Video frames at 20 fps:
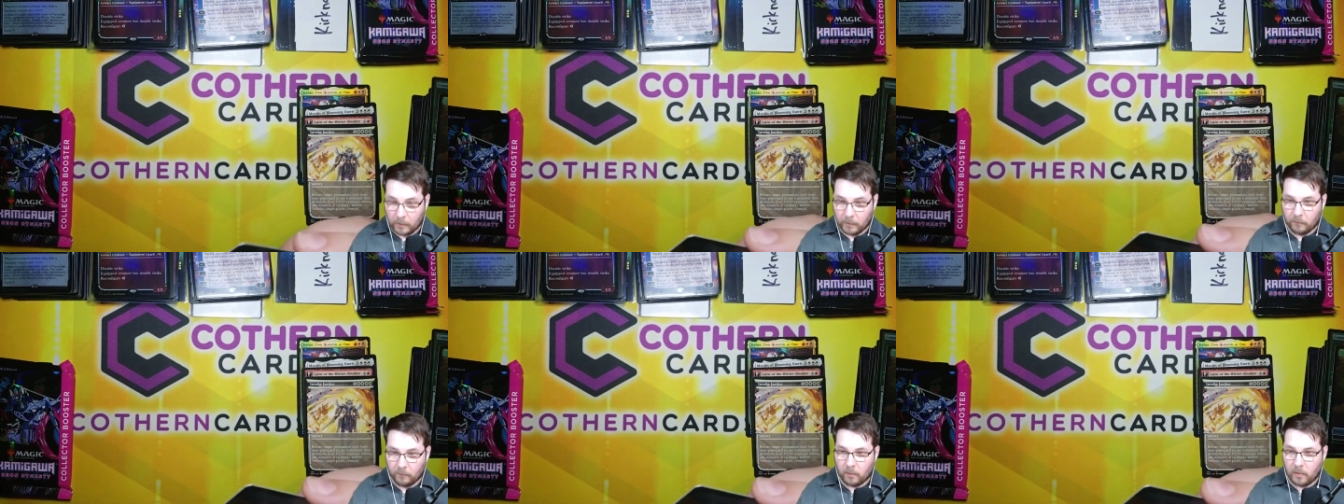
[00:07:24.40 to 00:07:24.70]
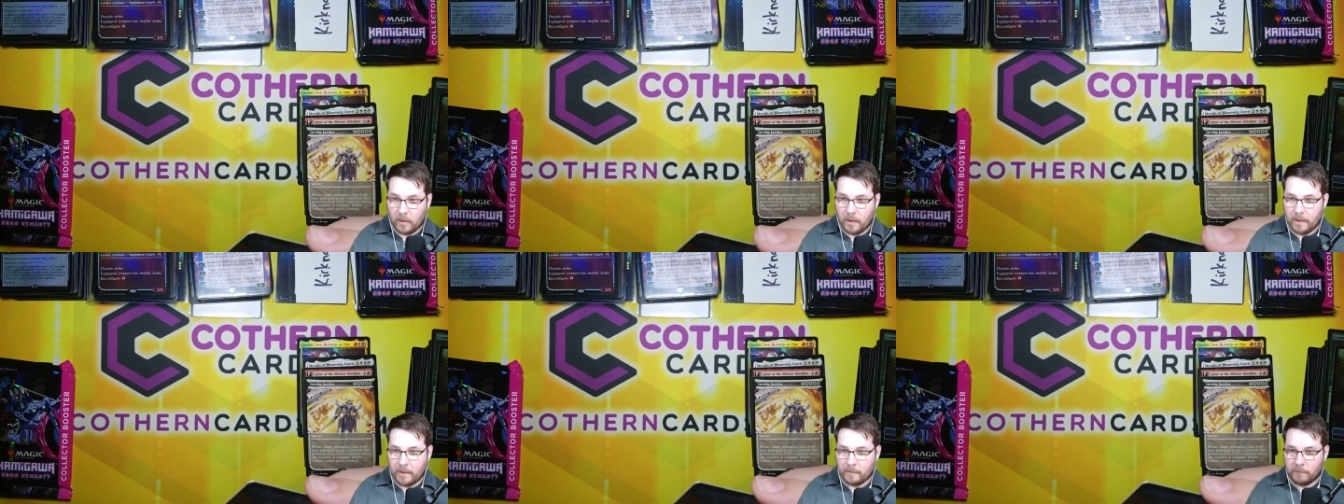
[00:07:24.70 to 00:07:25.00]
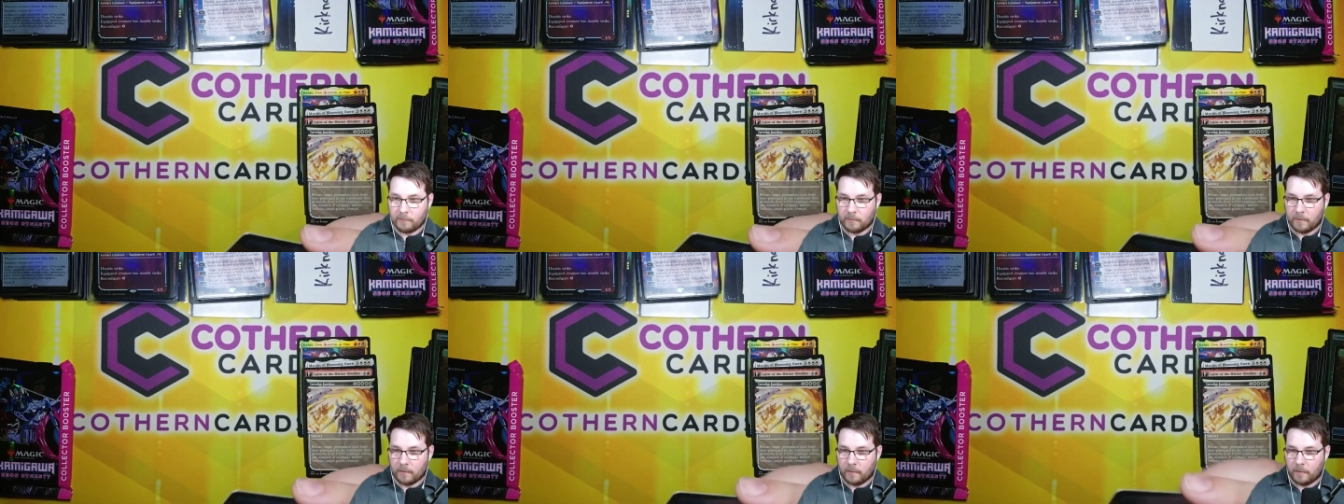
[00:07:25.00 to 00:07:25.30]

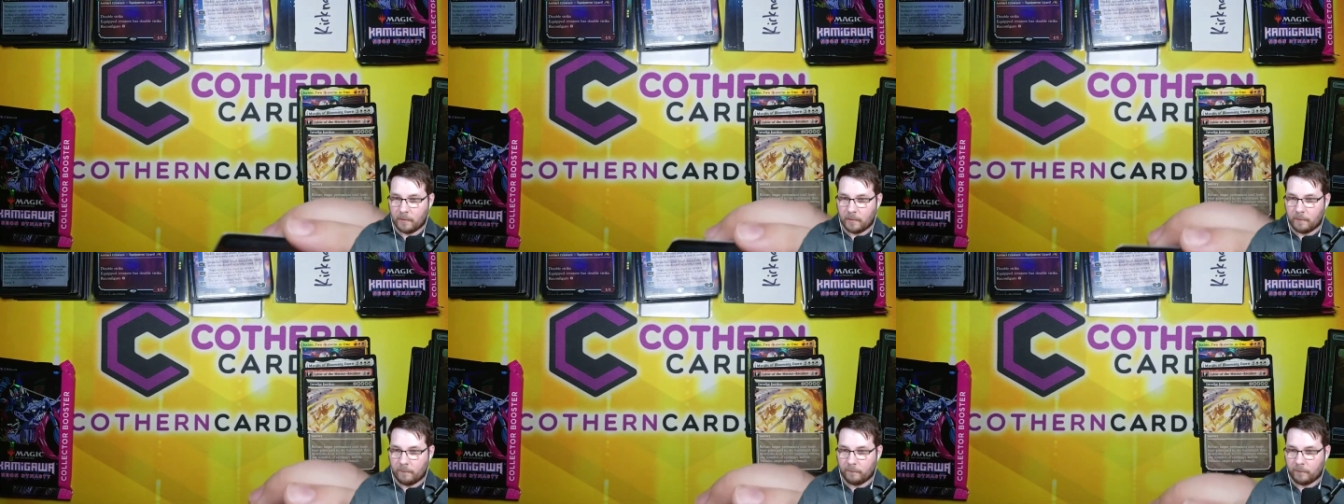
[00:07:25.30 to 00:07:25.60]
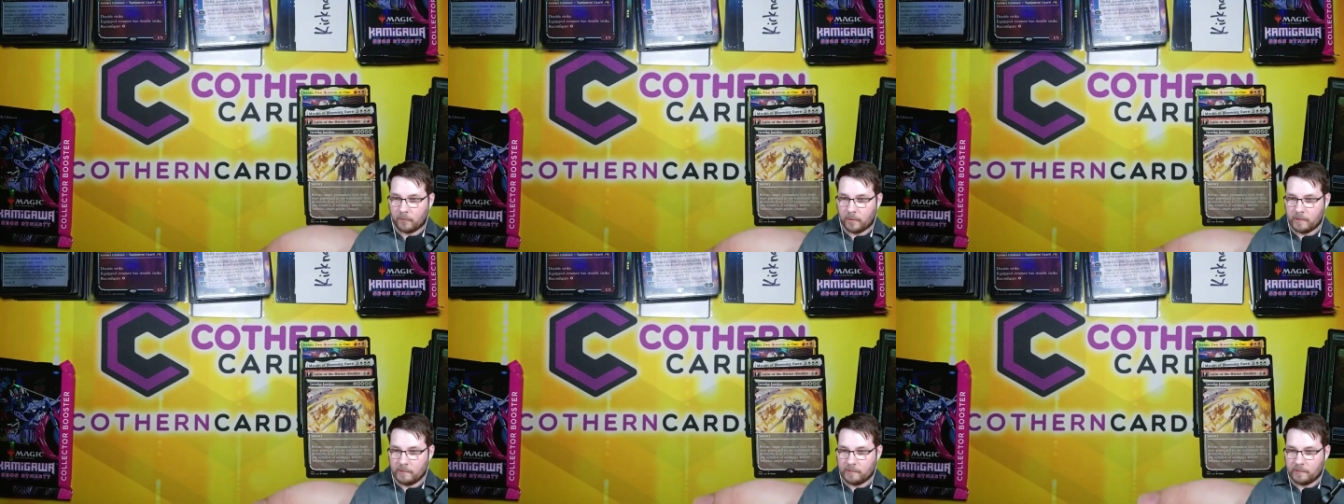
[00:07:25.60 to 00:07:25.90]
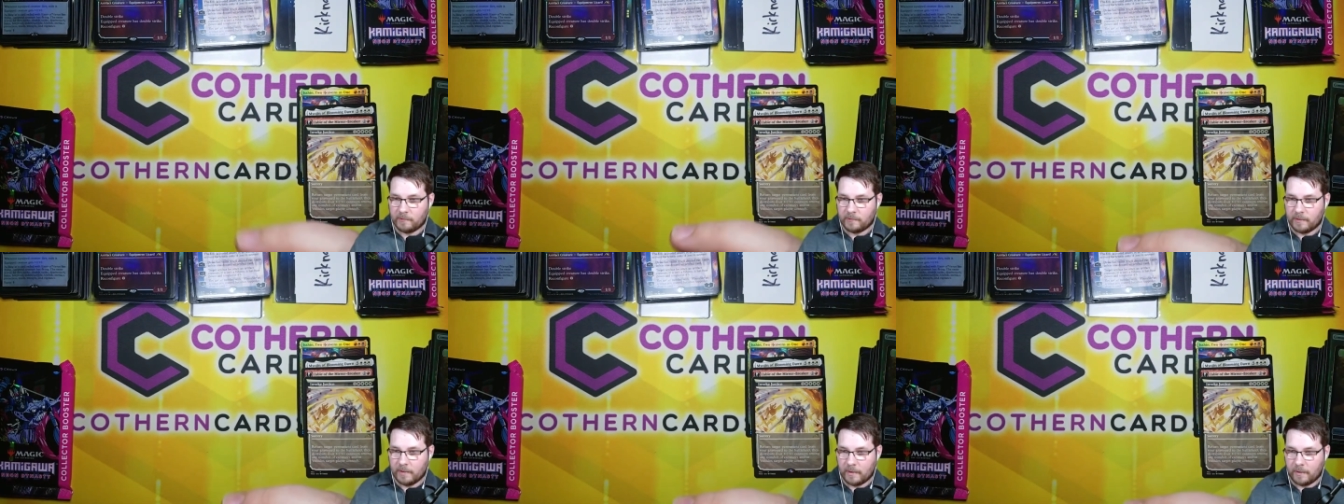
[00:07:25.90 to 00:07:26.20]
Lots of crazy
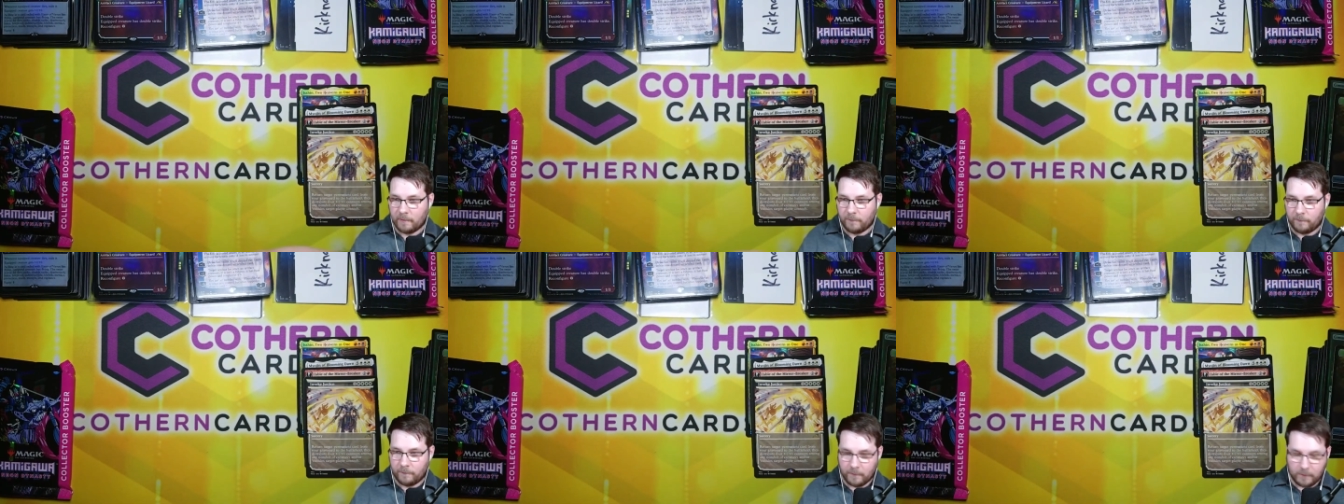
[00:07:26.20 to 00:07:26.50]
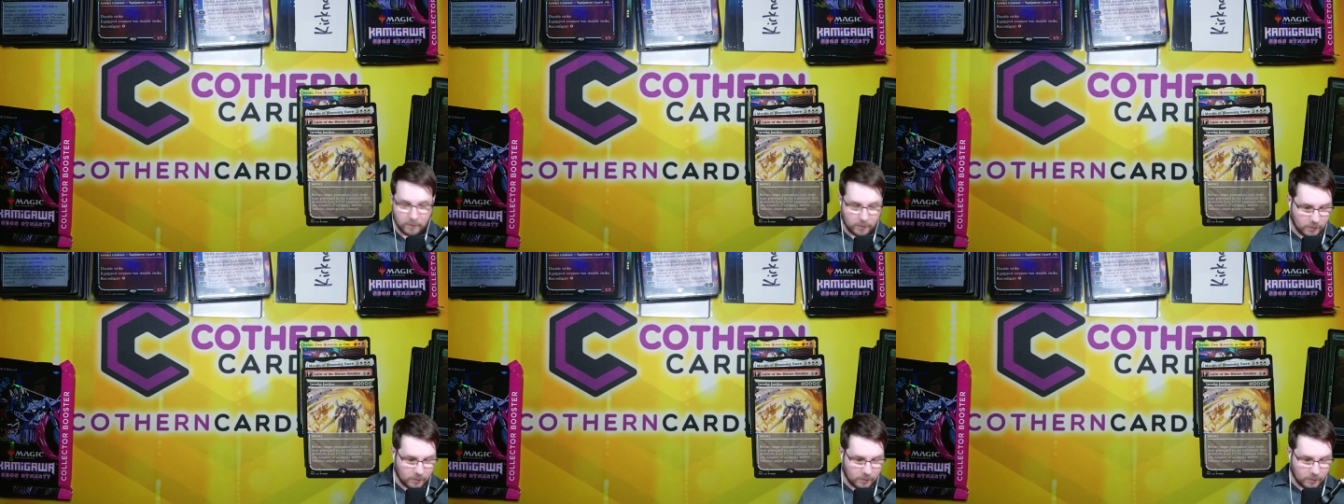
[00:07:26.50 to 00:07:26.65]
stuff.